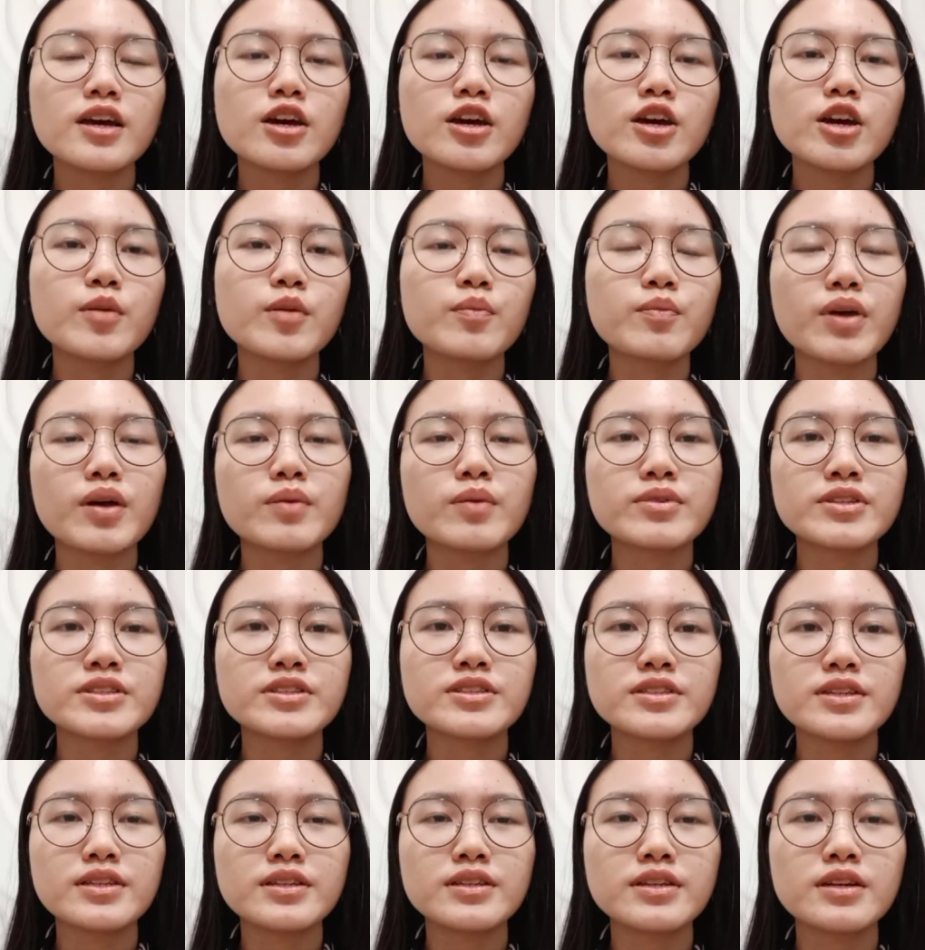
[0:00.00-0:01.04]
implement
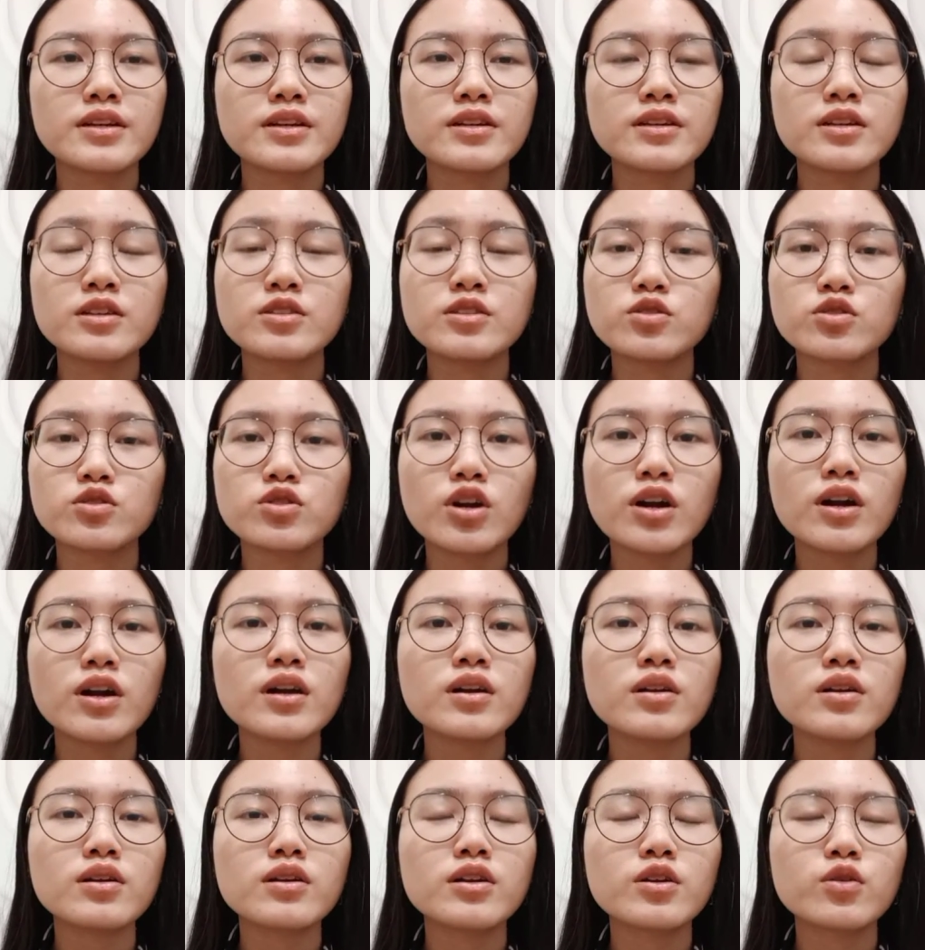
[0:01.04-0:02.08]
gender-neutral
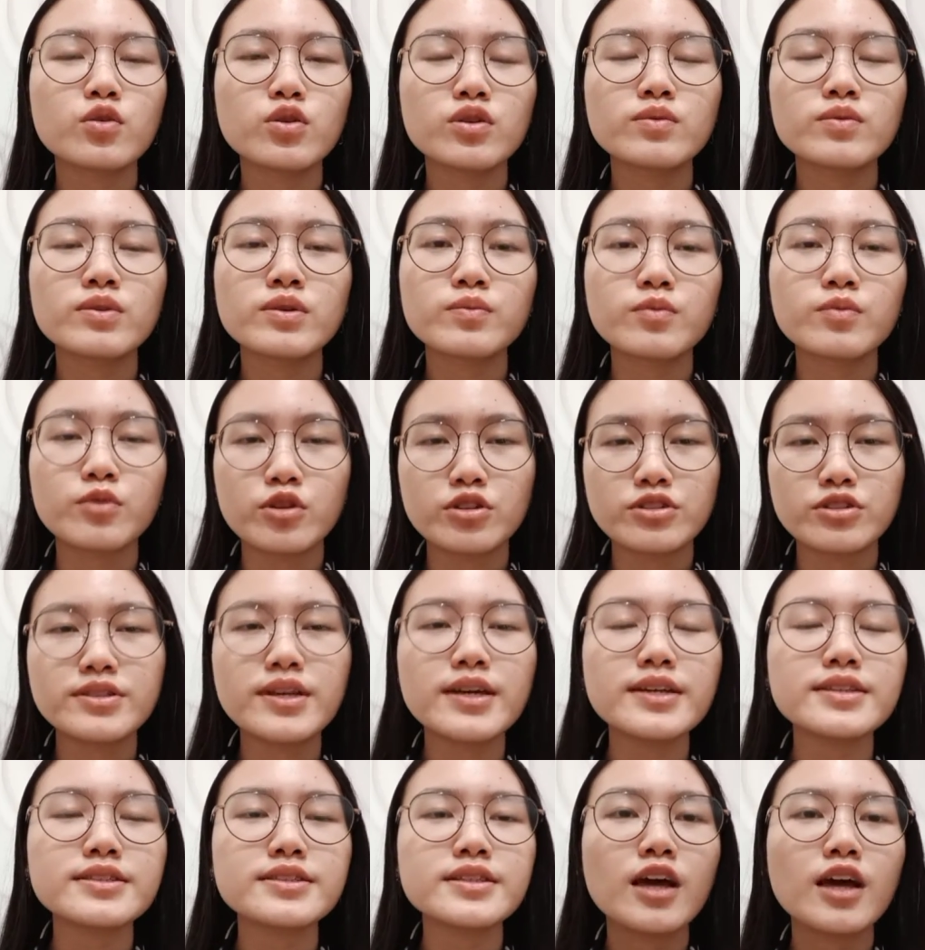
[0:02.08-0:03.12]
recruitment
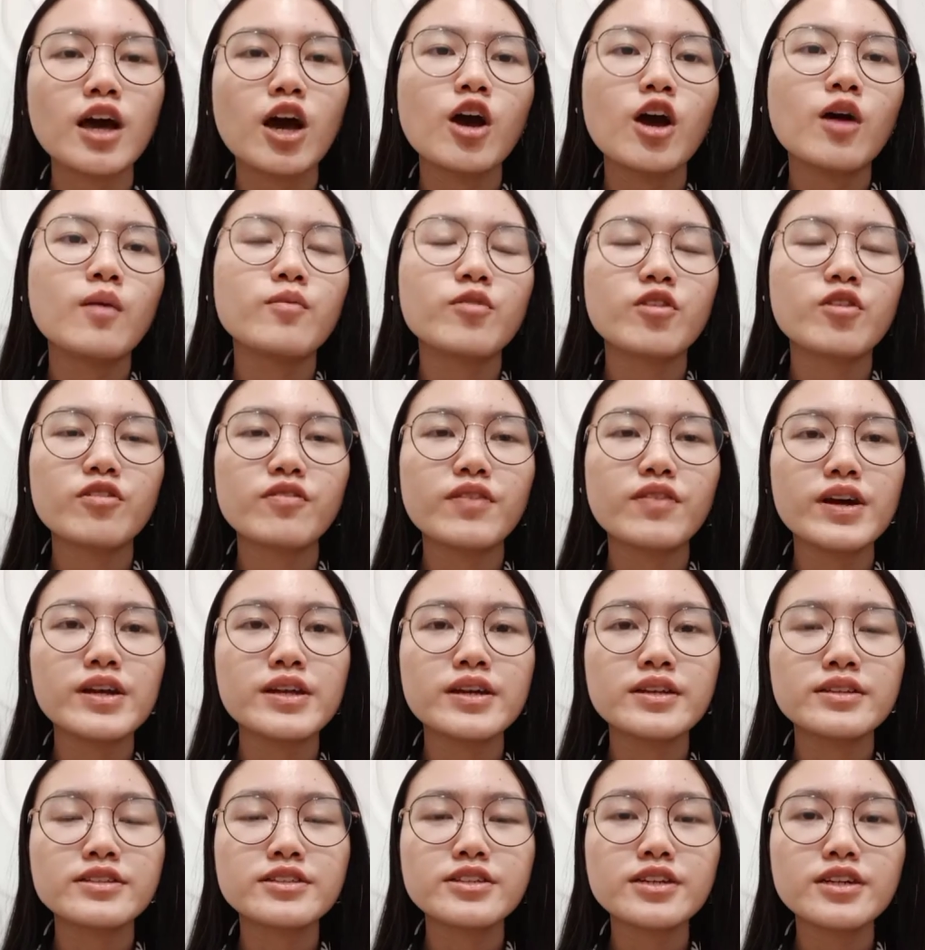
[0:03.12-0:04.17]
process,
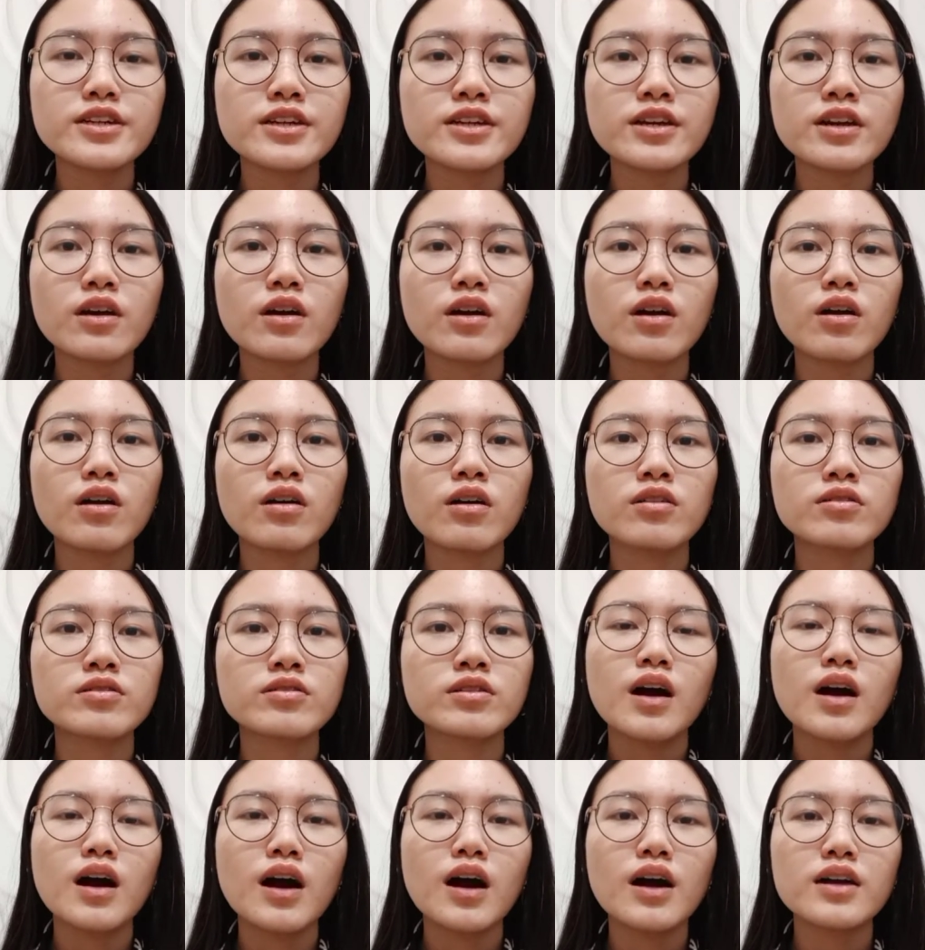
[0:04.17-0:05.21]
providing training on
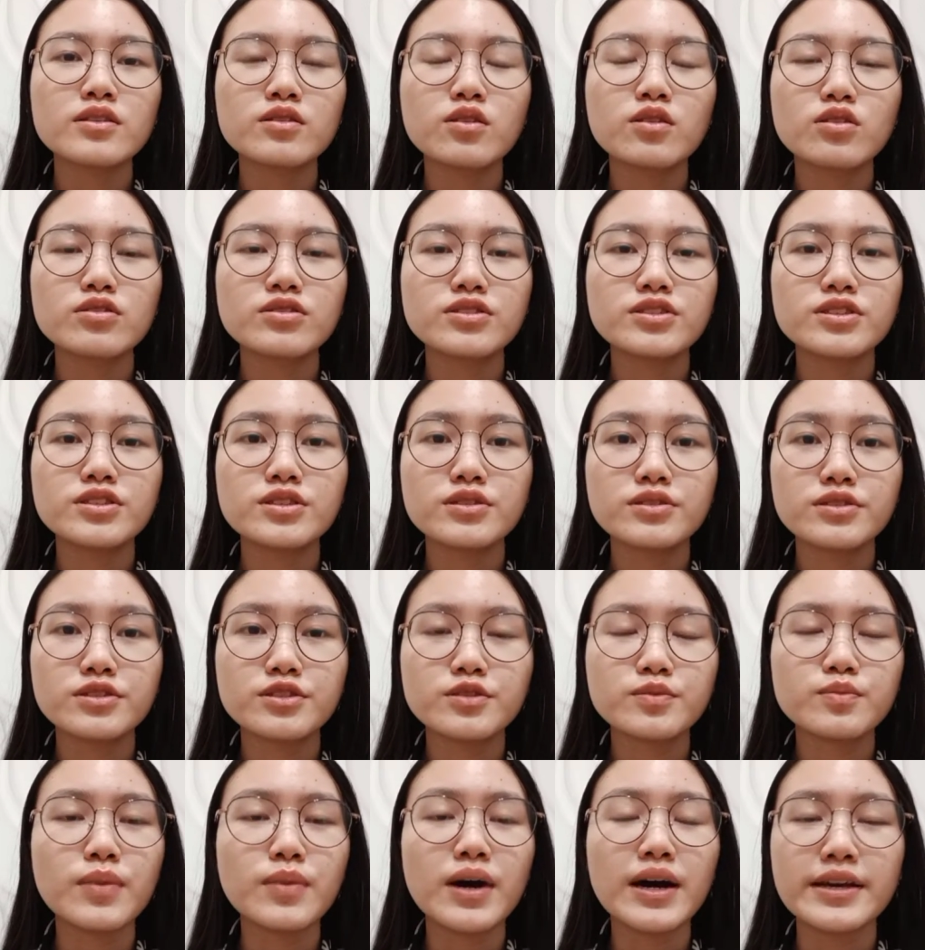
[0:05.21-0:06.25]

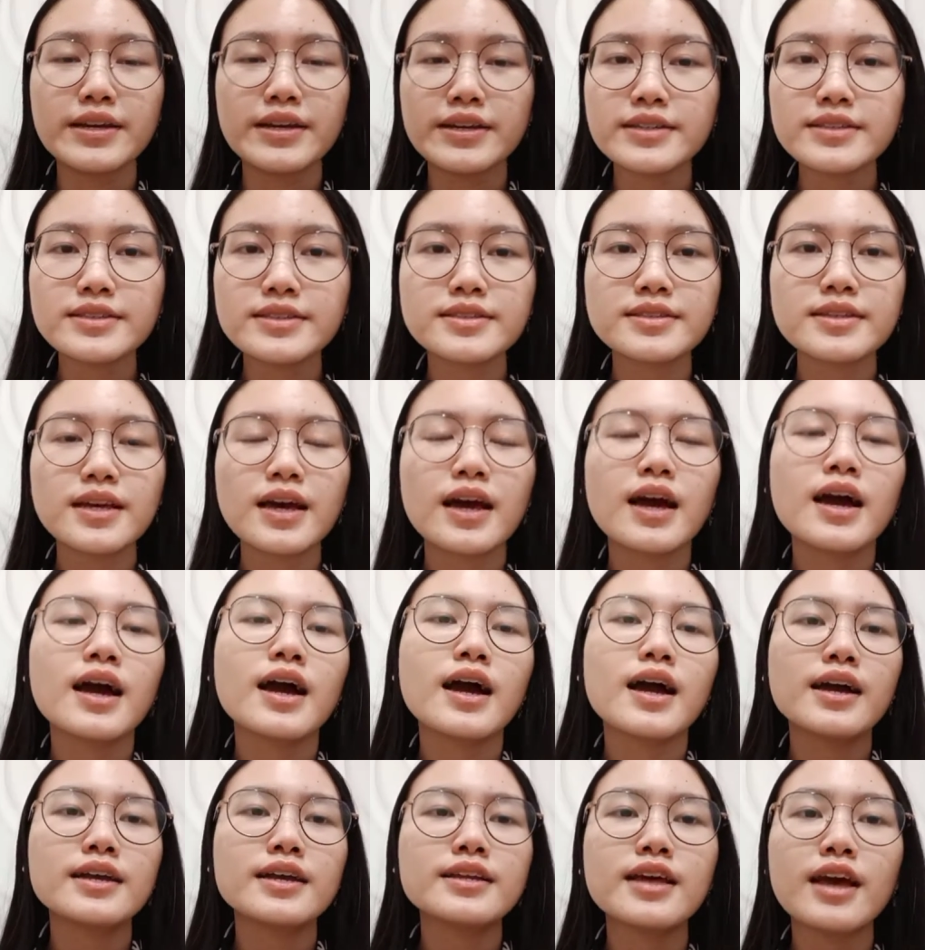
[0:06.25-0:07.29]
unconscious bias,
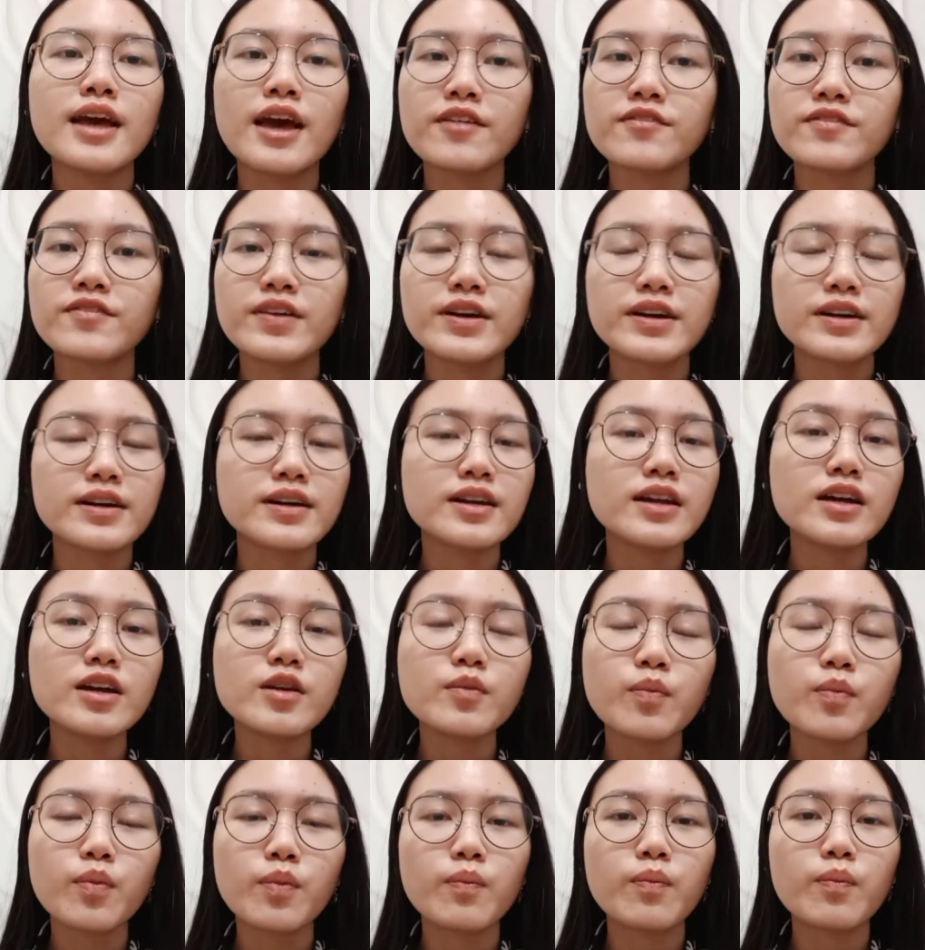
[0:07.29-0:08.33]
and have a clear
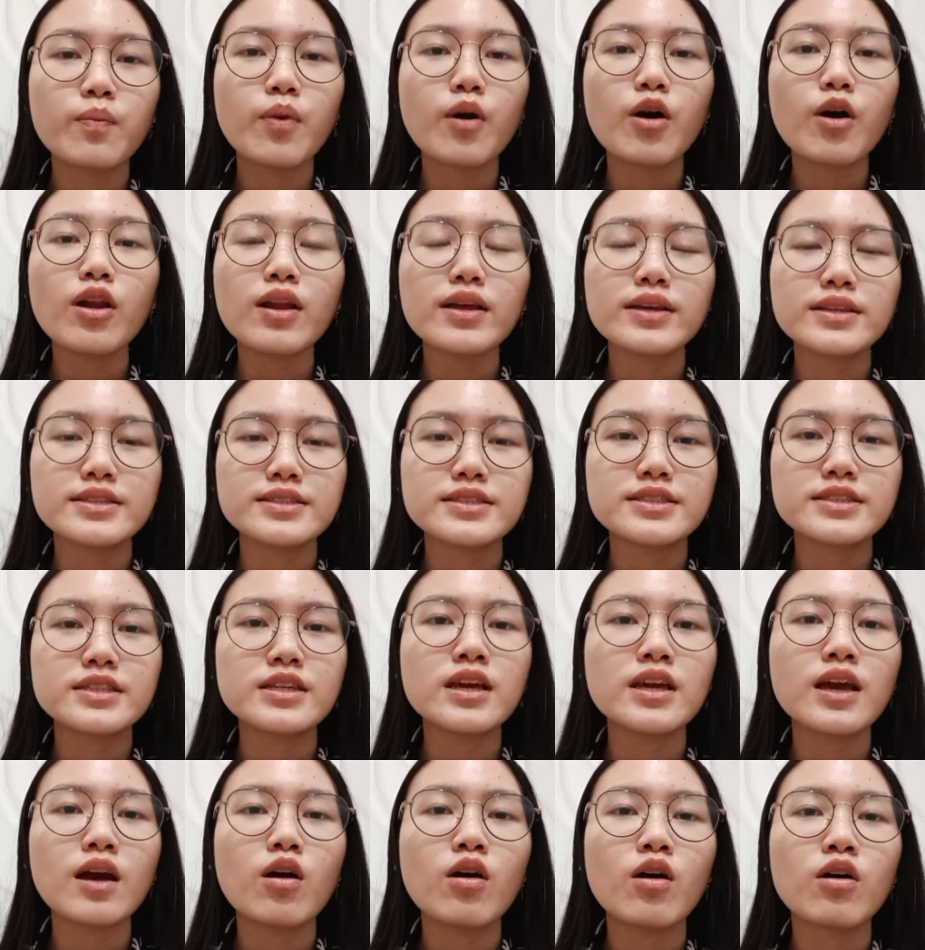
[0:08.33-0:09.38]

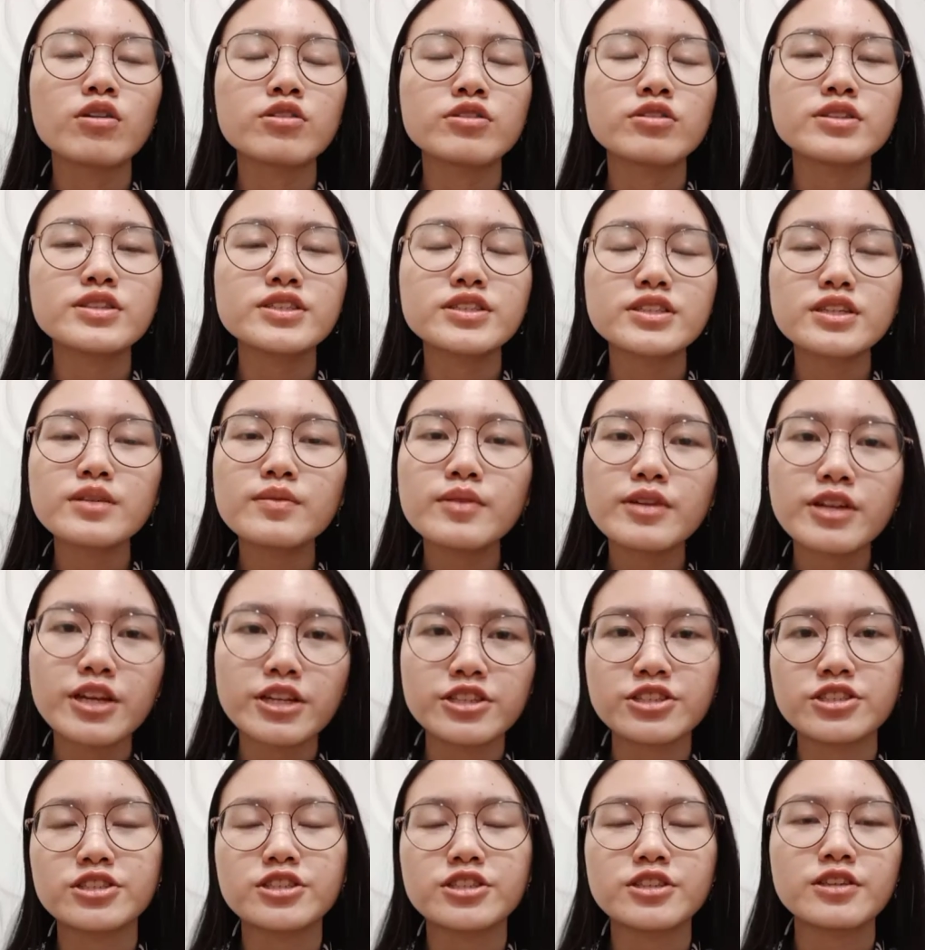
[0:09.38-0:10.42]
policy on
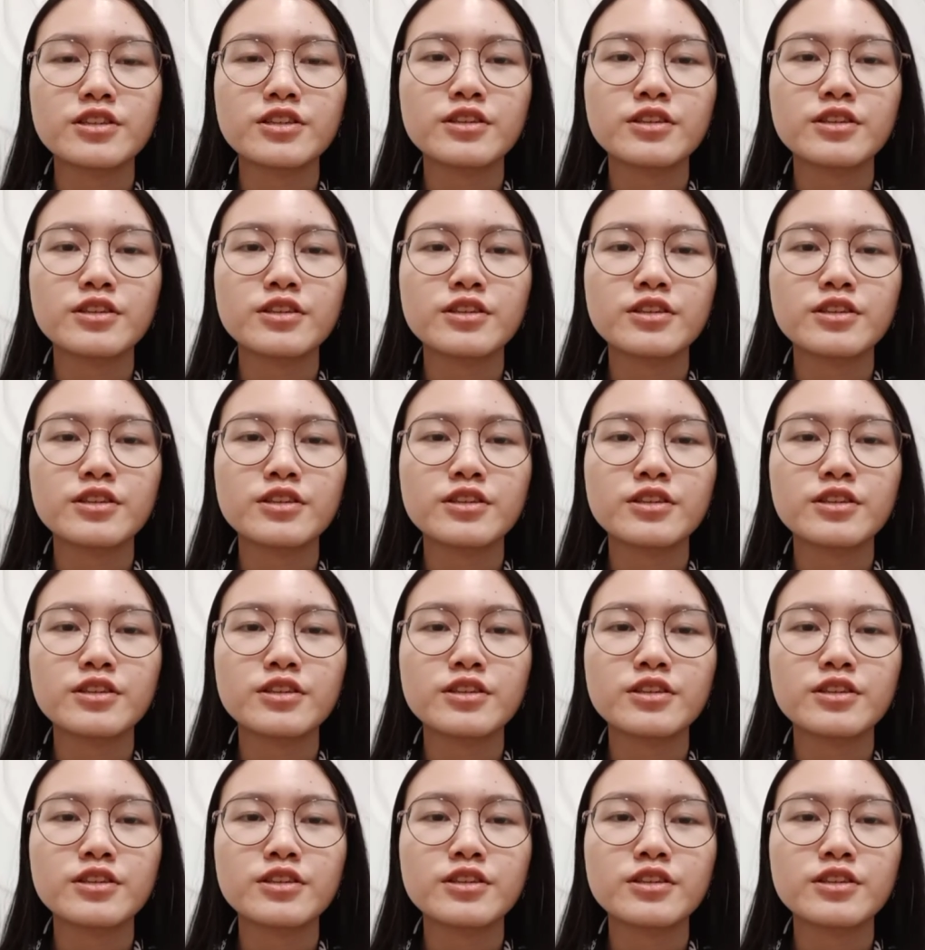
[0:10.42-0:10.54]
discrimination.